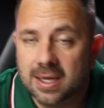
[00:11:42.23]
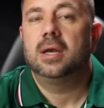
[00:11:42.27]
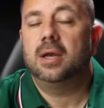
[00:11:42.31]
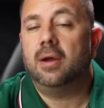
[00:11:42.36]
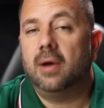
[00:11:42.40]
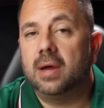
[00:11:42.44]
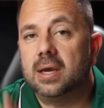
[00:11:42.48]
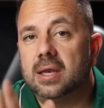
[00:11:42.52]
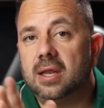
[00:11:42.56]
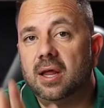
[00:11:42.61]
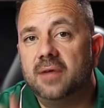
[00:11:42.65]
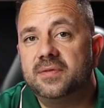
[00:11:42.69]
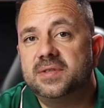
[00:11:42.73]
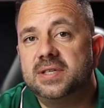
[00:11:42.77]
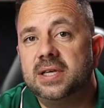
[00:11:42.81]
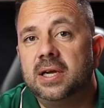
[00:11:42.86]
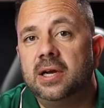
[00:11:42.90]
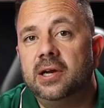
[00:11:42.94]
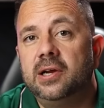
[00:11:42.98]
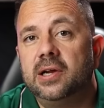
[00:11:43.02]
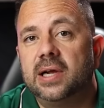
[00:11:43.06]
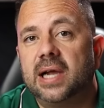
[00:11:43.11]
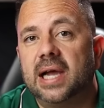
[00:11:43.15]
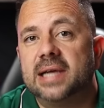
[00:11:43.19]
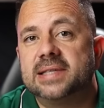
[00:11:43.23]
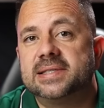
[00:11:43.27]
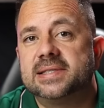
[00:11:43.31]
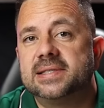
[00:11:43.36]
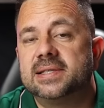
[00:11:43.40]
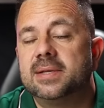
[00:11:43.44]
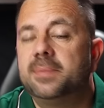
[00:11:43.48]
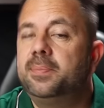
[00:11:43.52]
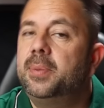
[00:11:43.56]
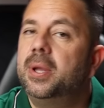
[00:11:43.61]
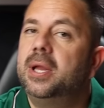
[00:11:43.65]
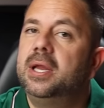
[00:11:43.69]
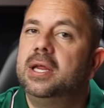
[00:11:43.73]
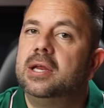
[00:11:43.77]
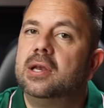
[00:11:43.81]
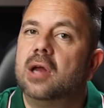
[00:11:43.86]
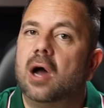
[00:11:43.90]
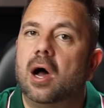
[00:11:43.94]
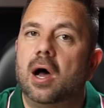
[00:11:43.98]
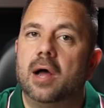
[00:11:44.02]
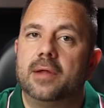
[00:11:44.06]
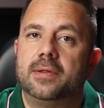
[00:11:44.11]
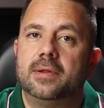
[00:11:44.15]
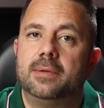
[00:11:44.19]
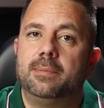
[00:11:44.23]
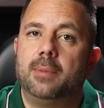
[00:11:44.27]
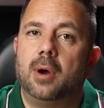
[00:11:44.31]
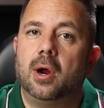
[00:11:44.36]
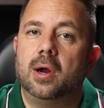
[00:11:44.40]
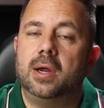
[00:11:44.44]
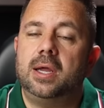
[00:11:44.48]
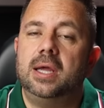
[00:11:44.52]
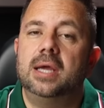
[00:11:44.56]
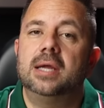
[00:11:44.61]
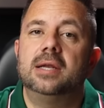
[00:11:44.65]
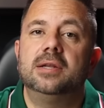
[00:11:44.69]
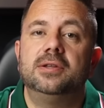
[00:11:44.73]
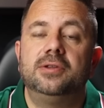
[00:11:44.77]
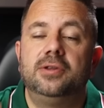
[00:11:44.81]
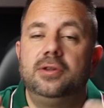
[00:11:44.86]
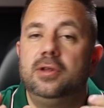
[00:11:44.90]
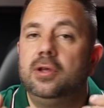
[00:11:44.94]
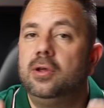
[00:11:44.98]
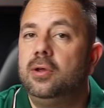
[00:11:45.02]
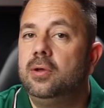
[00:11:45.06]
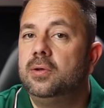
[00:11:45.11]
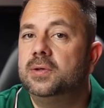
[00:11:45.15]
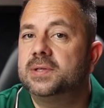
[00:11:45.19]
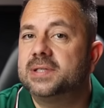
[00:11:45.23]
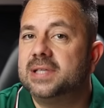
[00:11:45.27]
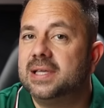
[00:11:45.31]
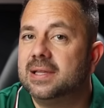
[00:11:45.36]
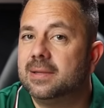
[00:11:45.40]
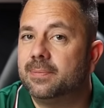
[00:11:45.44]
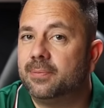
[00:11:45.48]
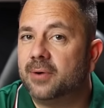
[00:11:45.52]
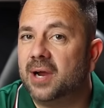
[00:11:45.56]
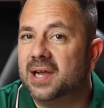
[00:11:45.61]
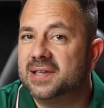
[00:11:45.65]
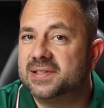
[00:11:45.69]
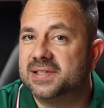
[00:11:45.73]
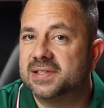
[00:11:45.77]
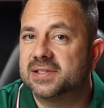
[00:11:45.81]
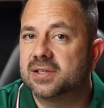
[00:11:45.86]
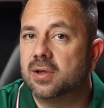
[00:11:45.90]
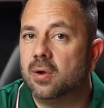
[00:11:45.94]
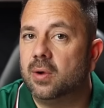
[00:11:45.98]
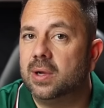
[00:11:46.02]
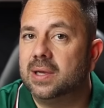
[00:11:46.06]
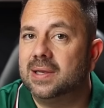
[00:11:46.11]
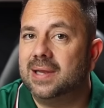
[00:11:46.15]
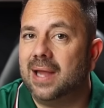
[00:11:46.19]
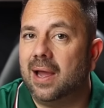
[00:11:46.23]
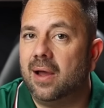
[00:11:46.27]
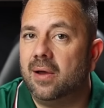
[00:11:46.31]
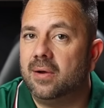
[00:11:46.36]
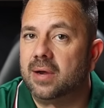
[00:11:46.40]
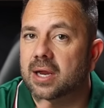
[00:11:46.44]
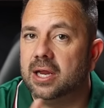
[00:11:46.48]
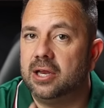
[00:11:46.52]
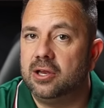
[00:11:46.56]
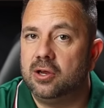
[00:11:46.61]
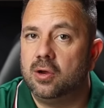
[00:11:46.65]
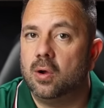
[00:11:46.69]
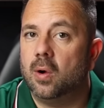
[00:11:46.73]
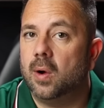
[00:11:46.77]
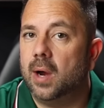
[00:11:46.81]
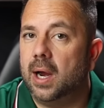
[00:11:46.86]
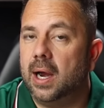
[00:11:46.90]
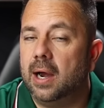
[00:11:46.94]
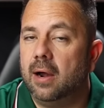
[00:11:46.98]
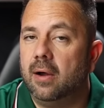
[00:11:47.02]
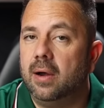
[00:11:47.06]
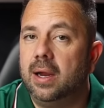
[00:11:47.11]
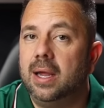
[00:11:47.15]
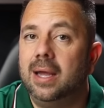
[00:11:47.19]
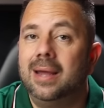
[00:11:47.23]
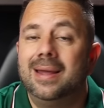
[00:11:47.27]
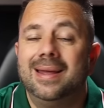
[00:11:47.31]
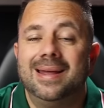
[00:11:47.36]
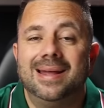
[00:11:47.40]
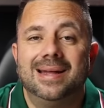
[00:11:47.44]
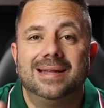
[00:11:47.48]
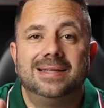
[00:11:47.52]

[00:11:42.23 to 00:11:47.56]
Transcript: Now, I'd love to hear your guys' opinion on the market. Do you see the prices going down in your area?